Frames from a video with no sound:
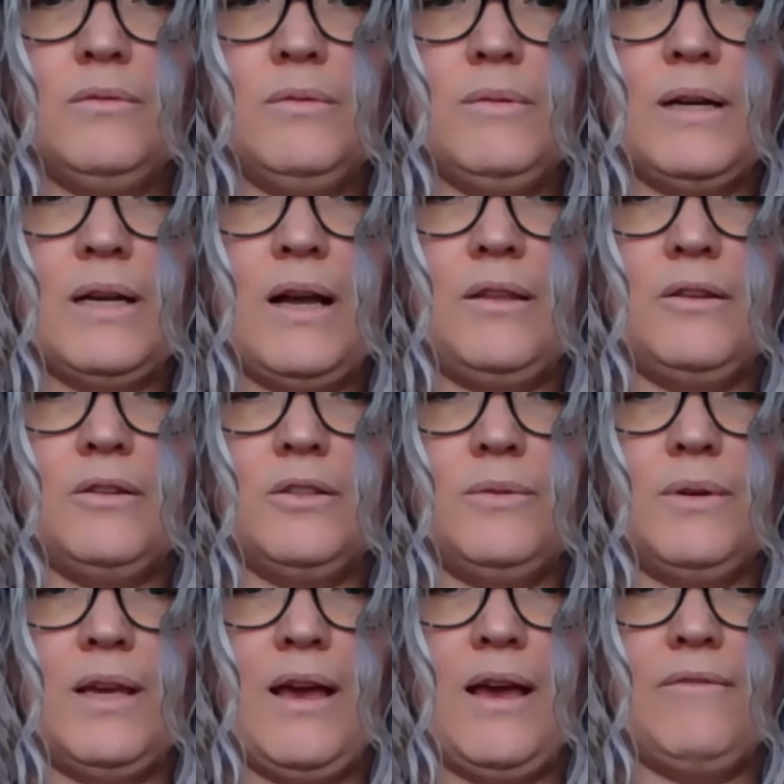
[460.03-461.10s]
What color do
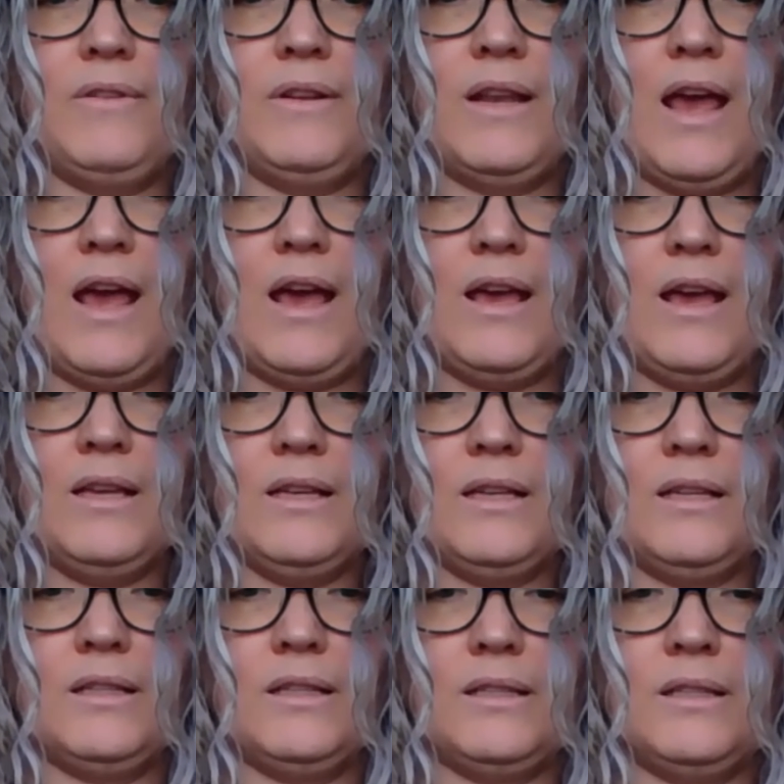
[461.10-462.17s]
we have
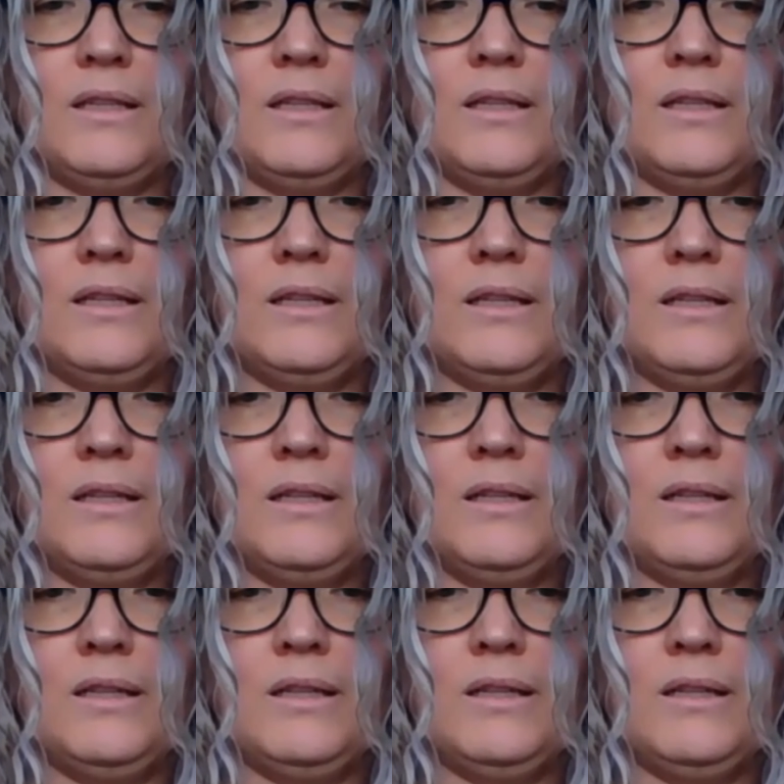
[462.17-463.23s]
next?
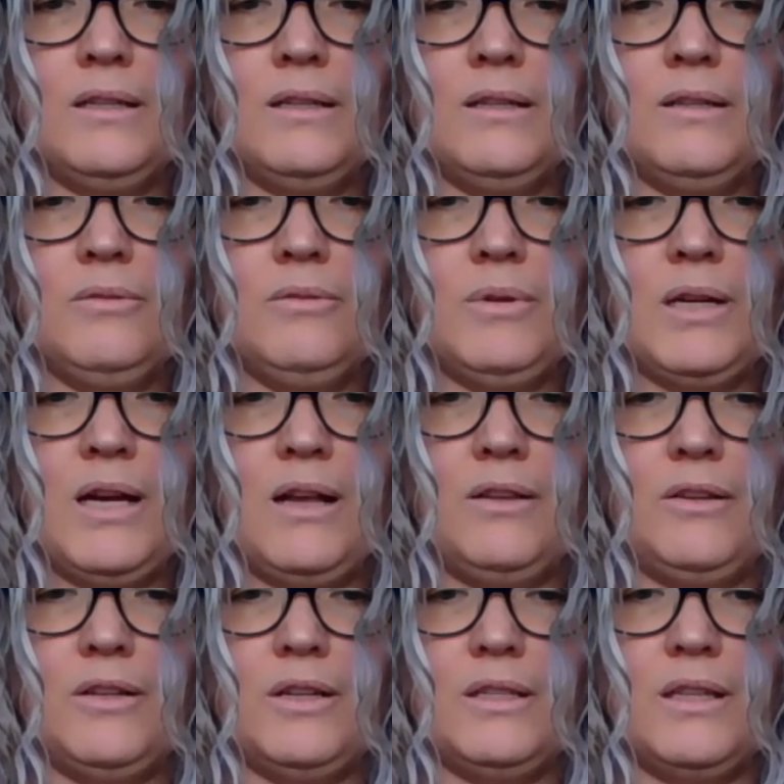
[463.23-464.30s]
What
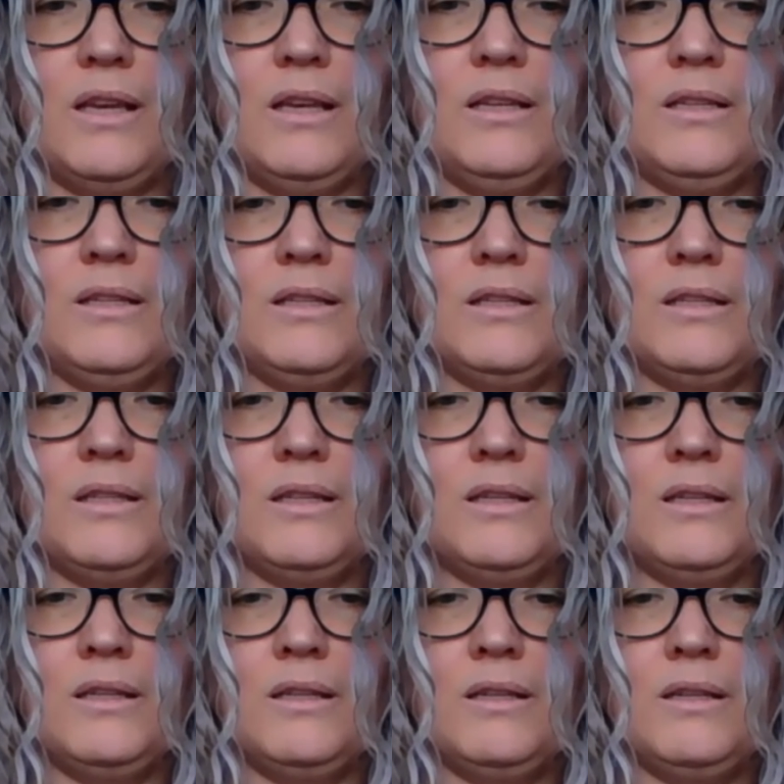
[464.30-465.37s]
color is this?
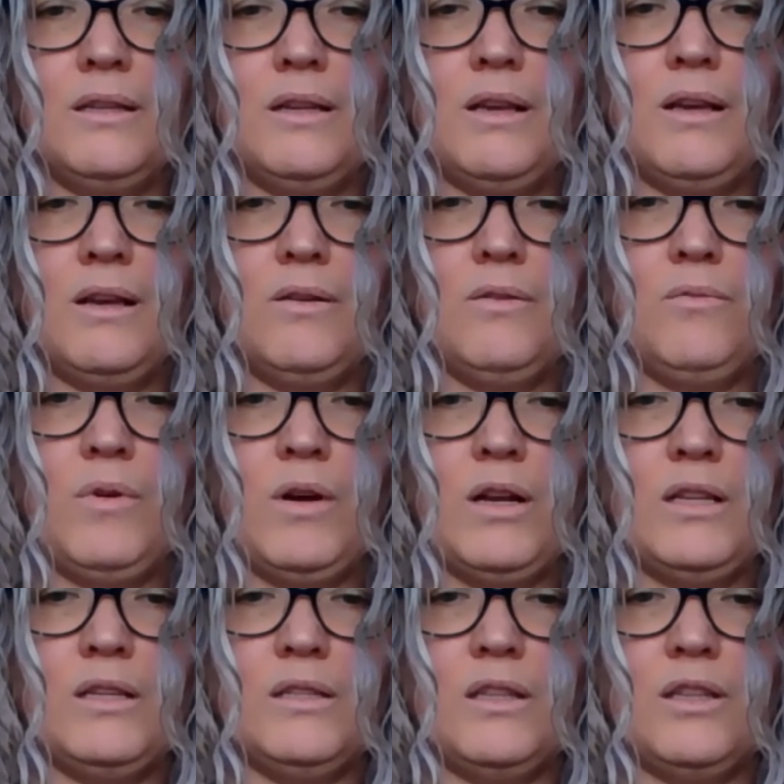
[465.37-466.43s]

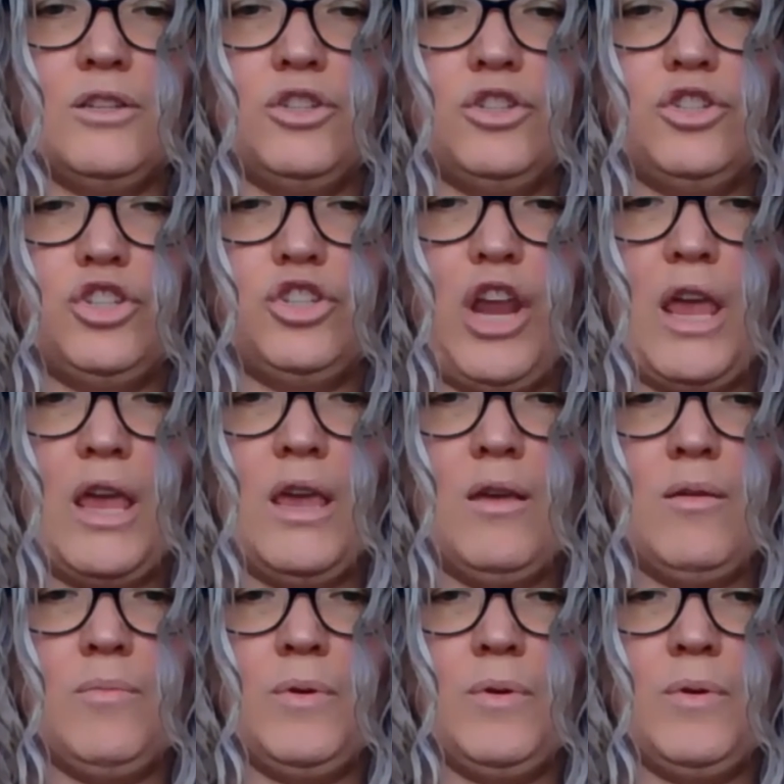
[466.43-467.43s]
What is the shape?